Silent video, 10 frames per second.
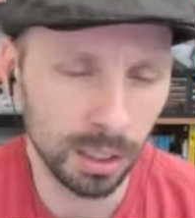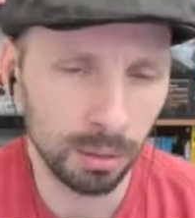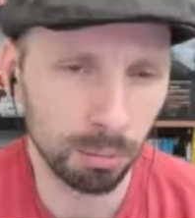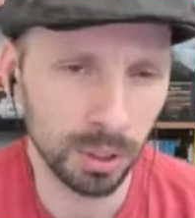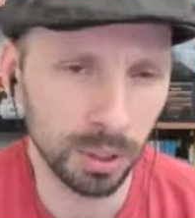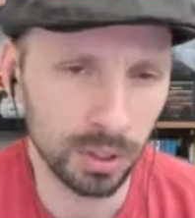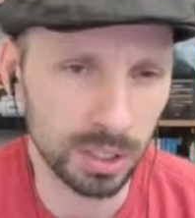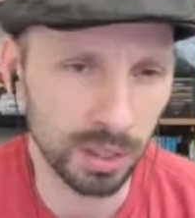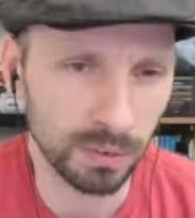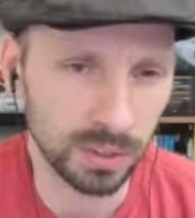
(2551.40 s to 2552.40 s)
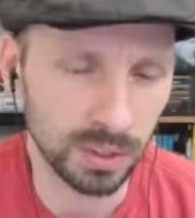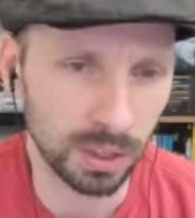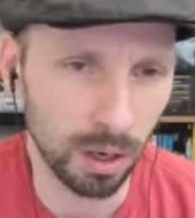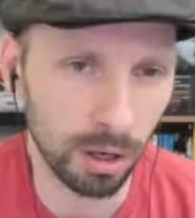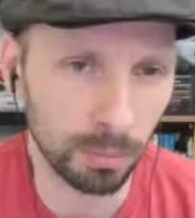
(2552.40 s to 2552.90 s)
bring herself to see
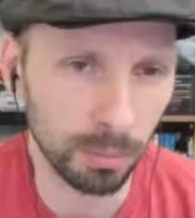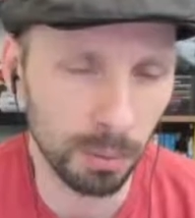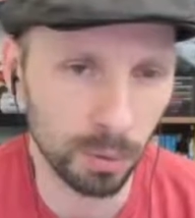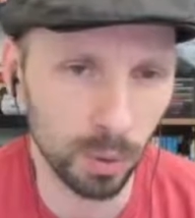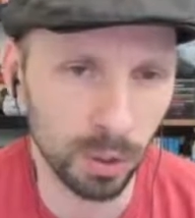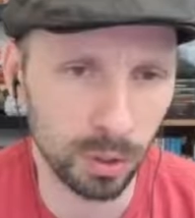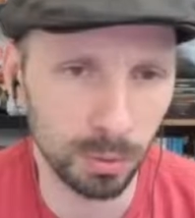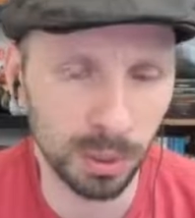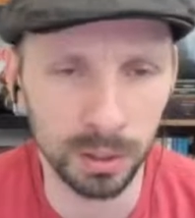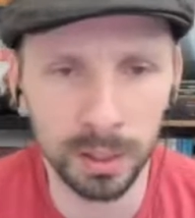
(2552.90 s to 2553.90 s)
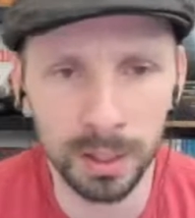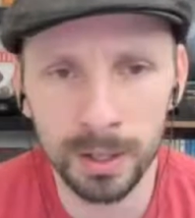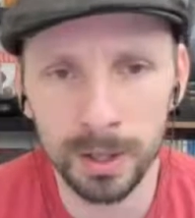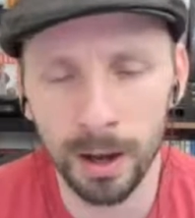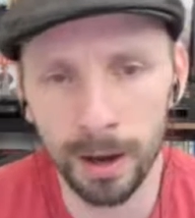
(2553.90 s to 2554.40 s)
harm come to a human,
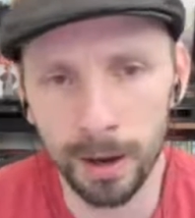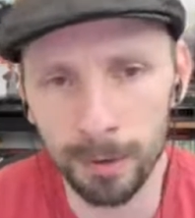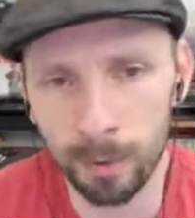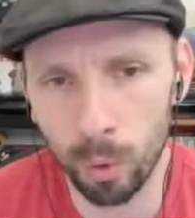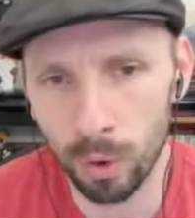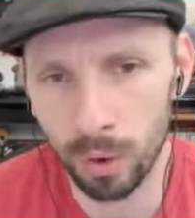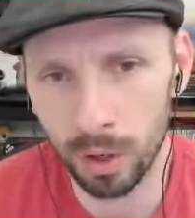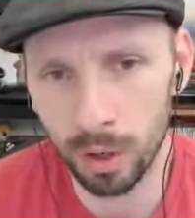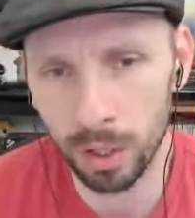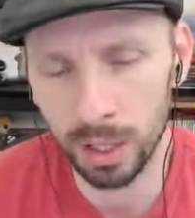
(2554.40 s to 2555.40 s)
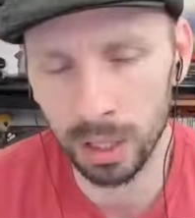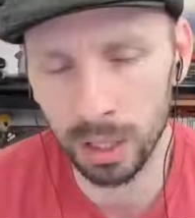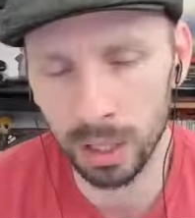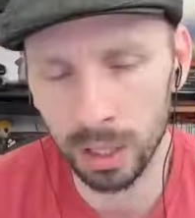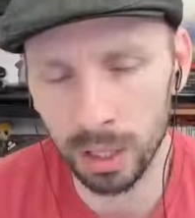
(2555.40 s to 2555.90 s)
or allow
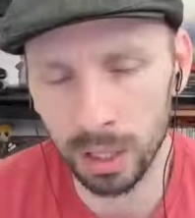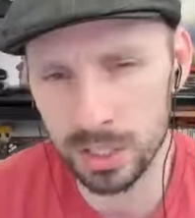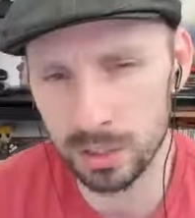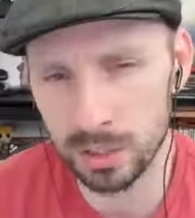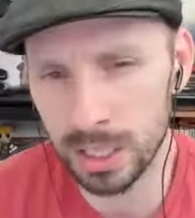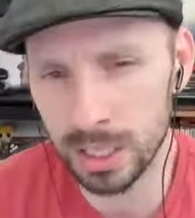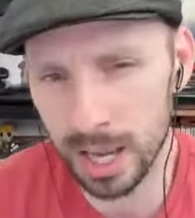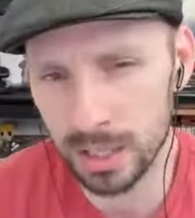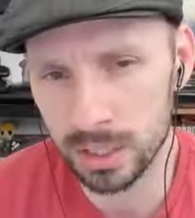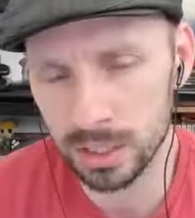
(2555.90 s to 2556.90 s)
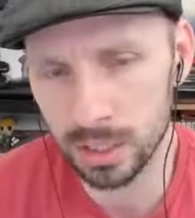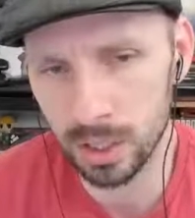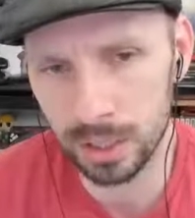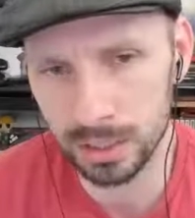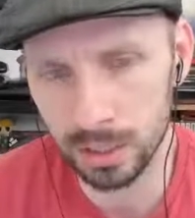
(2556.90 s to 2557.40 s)
her action or inaction to
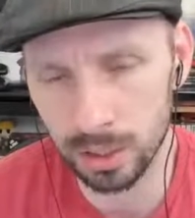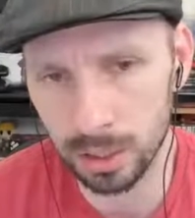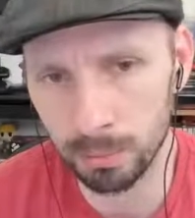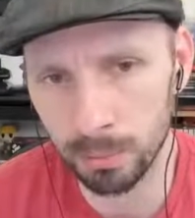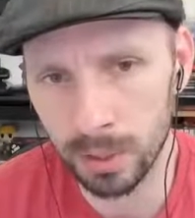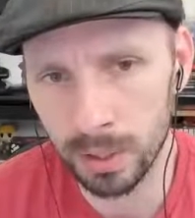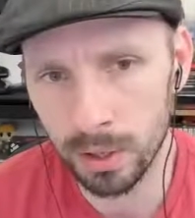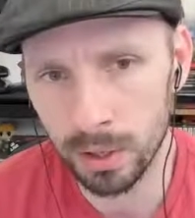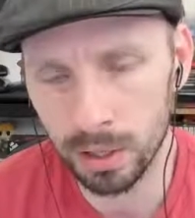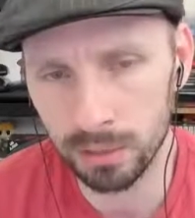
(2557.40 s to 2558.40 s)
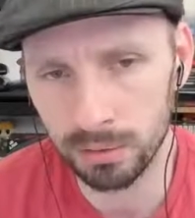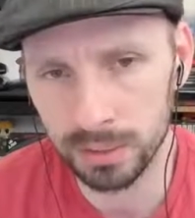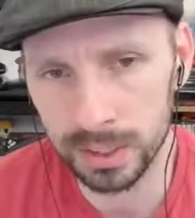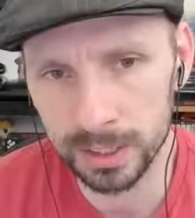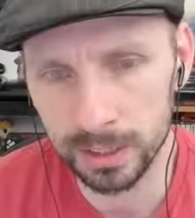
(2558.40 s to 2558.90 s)
cause the harm of
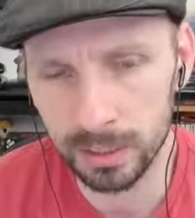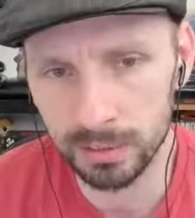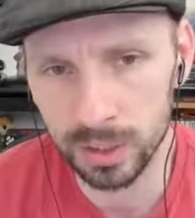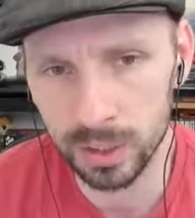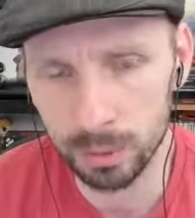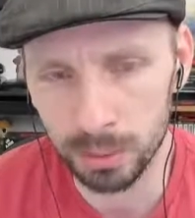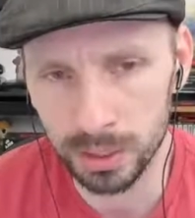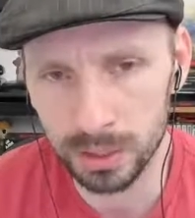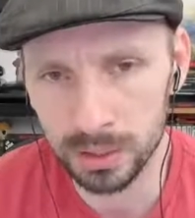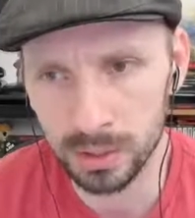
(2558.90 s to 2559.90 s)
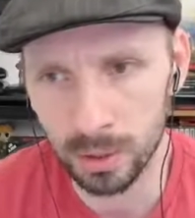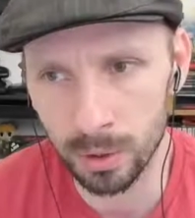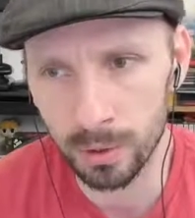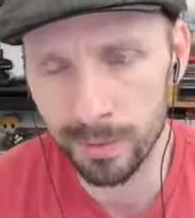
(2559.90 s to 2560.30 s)
a human. So